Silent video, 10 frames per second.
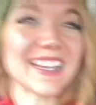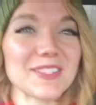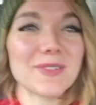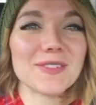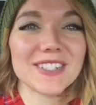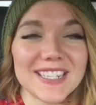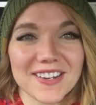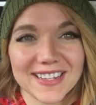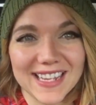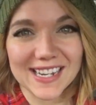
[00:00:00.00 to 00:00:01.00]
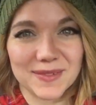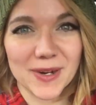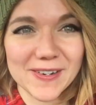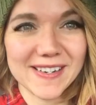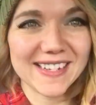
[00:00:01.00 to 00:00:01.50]
guys, we will see y'all at the
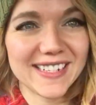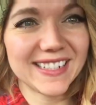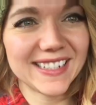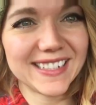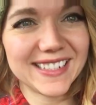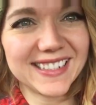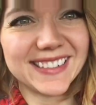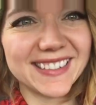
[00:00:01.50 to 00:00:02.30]
expo. Maybe Steve.